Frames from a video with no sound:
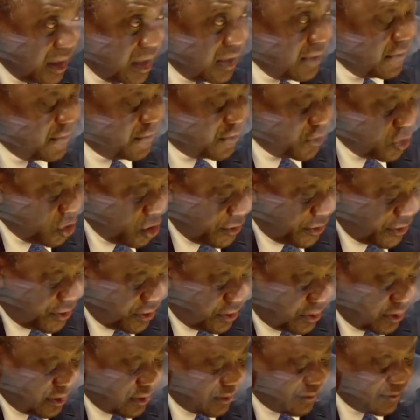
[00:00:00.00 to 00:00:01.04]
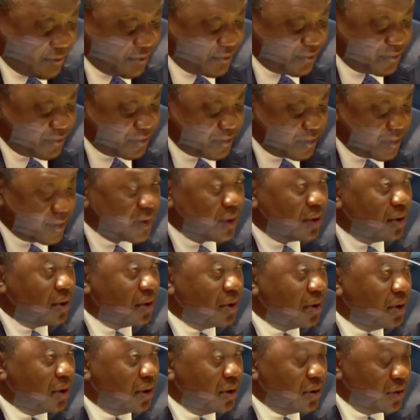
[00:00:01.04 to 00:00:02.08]
And fourth,
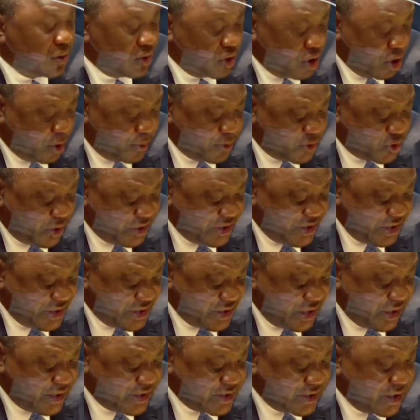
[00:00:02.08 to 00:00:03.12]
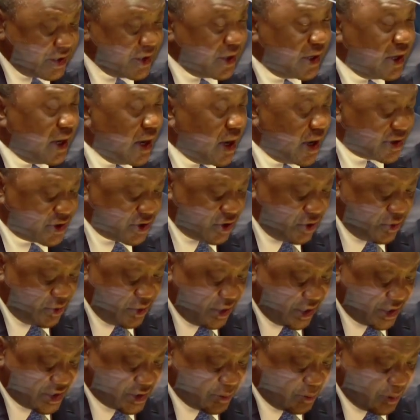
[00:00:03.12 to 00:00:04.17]
COP26 in Glasgow
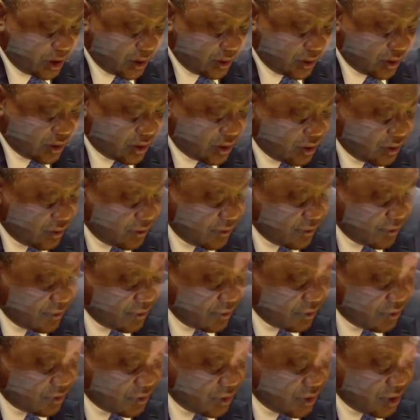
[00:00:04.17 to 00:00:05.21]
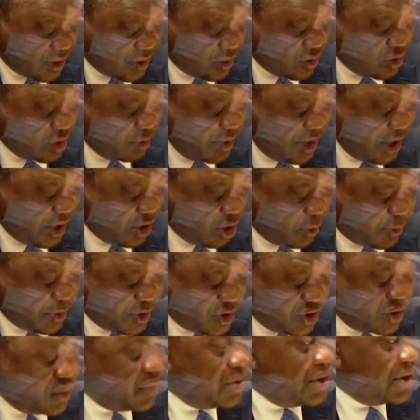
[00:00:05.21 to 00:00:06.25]
next month will be an
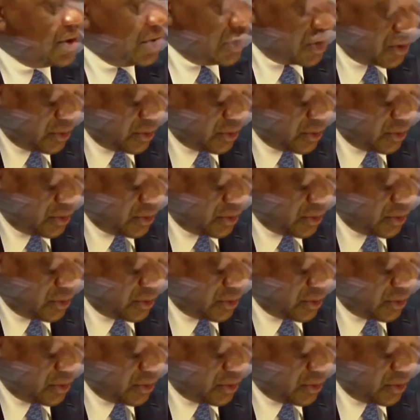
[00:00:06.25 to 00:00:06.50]
opportunity